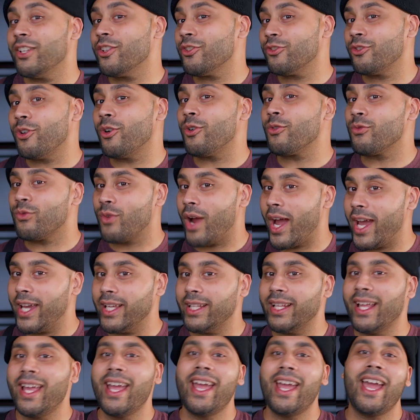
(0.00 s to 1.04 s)
there's no
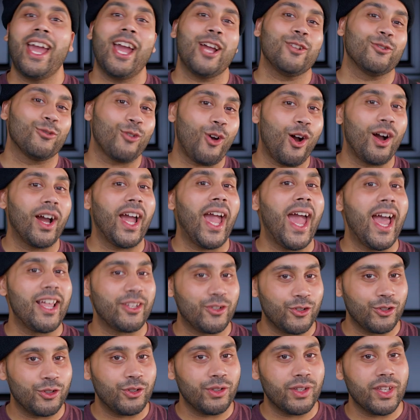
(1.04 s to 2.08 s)
right and wrong
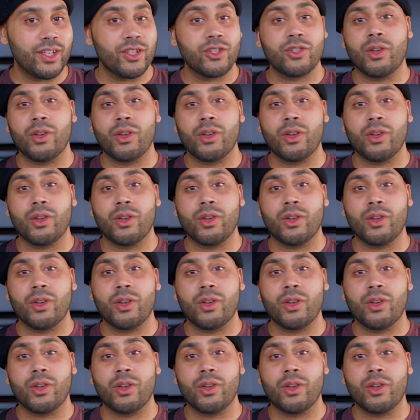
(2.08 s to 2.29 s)
answer to this.